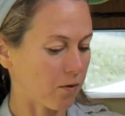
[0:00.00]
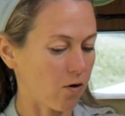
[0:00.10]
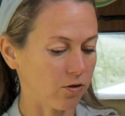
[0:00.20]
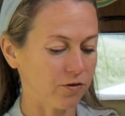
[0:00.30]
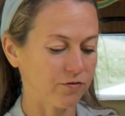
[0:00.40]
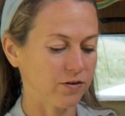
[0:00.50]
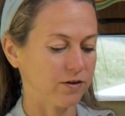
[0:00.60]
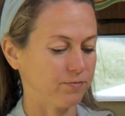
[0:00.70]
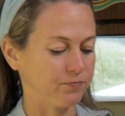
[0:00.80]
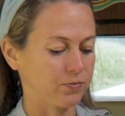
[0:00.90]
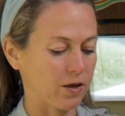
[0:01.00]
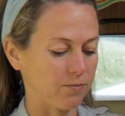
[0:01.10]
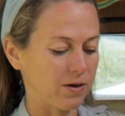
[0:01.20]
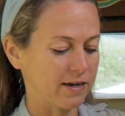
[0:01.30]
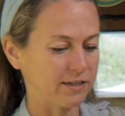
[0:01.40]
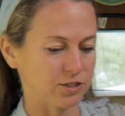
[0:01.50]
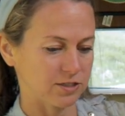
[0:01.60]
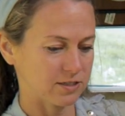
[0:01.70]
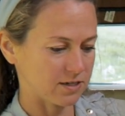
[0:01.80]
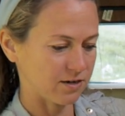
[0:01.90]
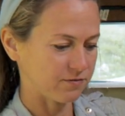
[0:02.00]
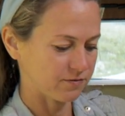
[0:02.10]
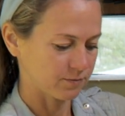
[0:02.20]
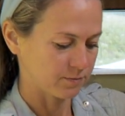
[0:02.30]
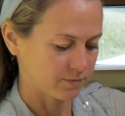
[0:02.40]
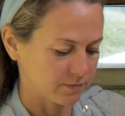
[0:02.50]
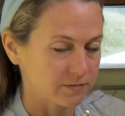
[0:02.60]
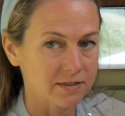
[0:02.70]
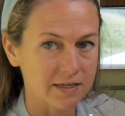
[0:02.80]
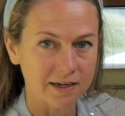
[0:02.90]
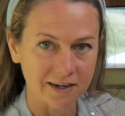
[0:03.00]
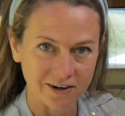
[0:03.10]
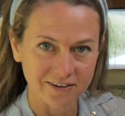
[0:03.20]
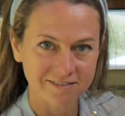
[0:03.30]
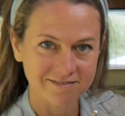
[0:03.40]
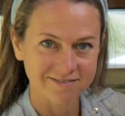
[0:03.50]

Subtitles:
All of my kitchen stuff is in here.